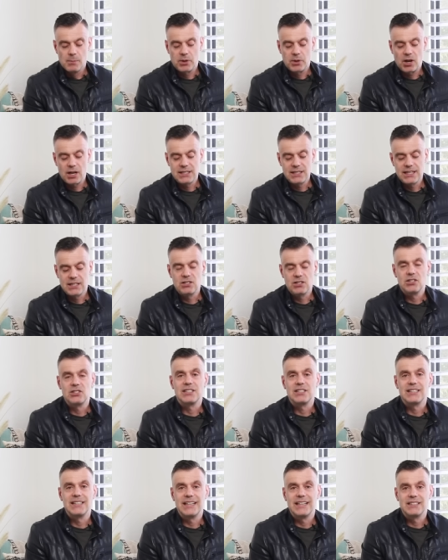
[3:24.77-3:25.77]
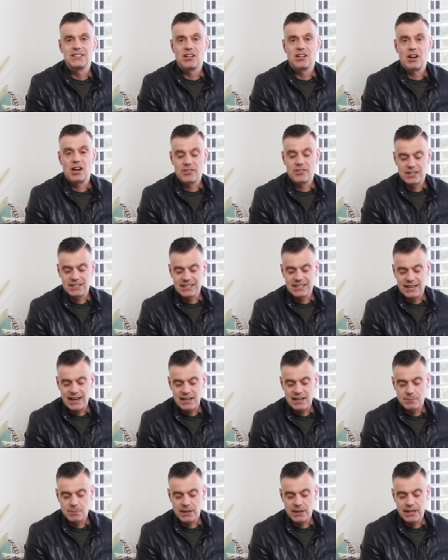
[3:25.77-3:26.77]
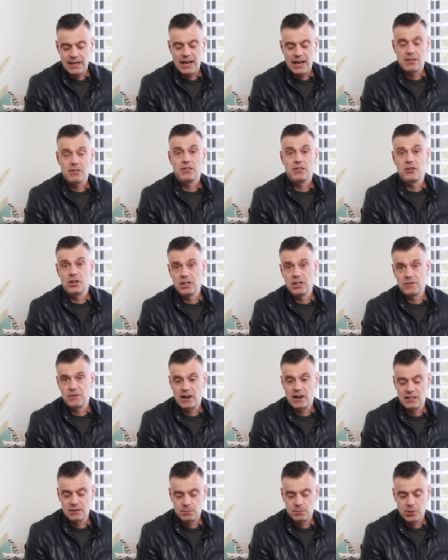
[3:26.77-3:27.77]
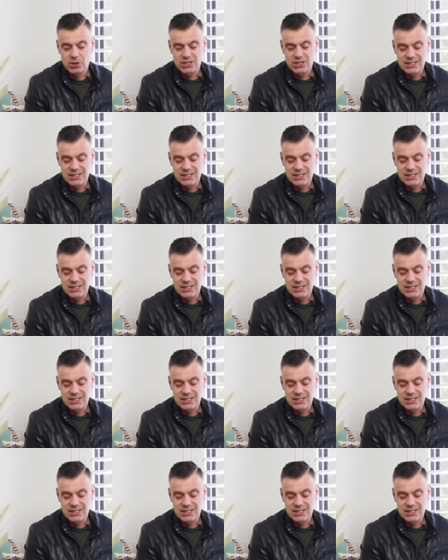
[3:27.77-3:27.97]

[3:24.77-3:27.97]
But I tend to select either 1080p at 30 frames per